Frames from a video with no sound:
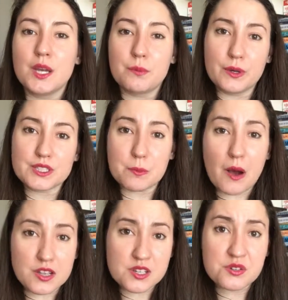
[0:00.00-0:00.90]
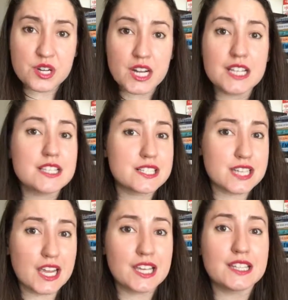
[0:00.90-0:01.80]
Book Depository is
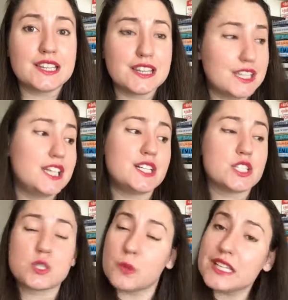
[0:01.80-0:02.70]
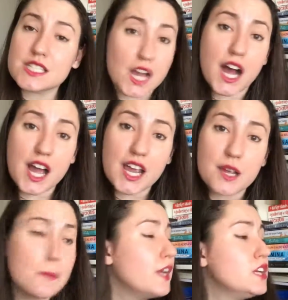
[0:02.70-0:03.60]
taking their sweet time